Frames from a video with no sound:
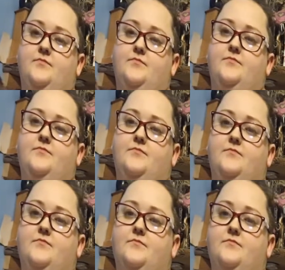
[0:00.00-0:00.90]

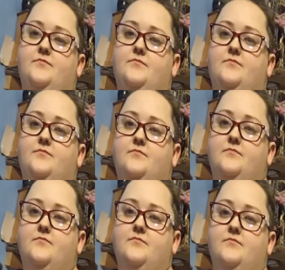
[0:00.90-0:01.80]

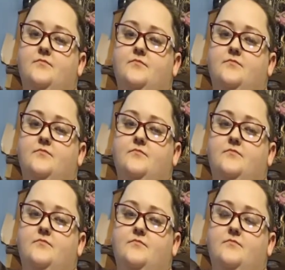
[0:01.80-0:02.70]

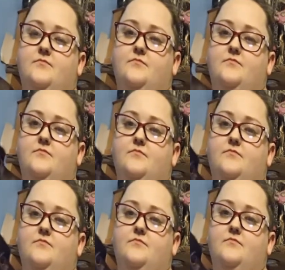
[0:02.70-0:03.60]

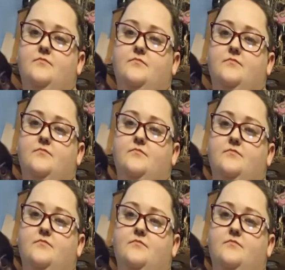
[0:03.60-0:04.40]
(silent)